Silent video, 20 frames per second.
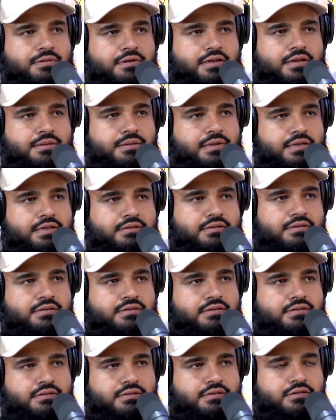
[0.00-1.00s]
Madden,
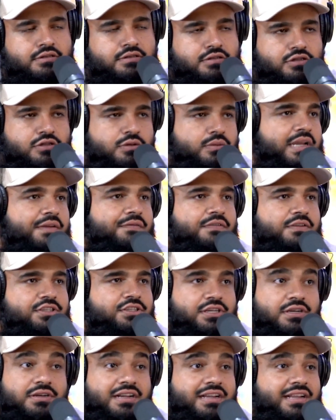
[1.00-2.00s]
2K. 2K for
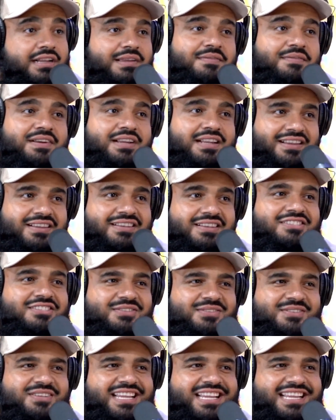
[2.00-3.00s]
sure. Everybody loves
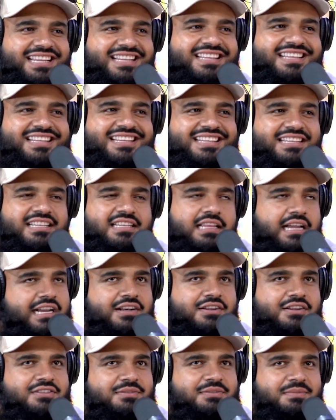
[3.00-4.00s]
2K. I
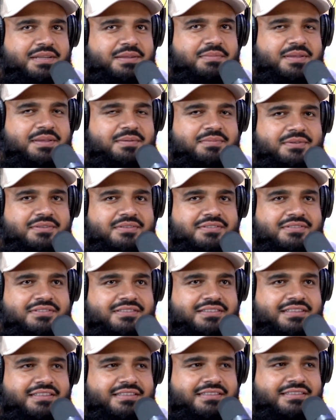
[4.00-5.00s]
know so many people
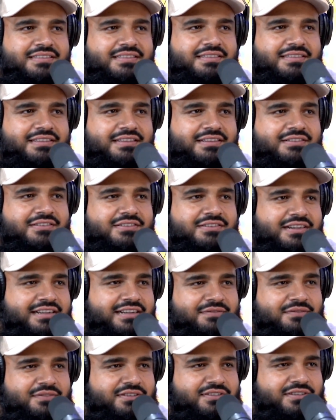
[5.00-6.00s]
are
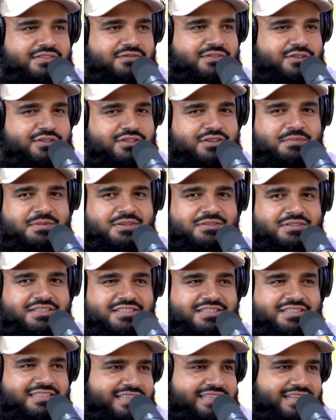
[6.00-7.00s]
for sure Mills and
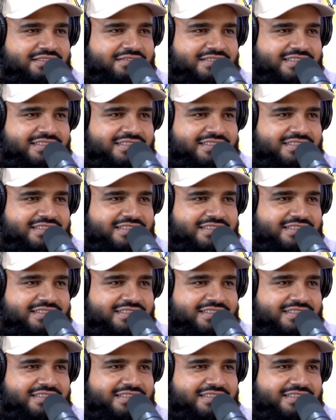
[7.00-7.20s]
Justine.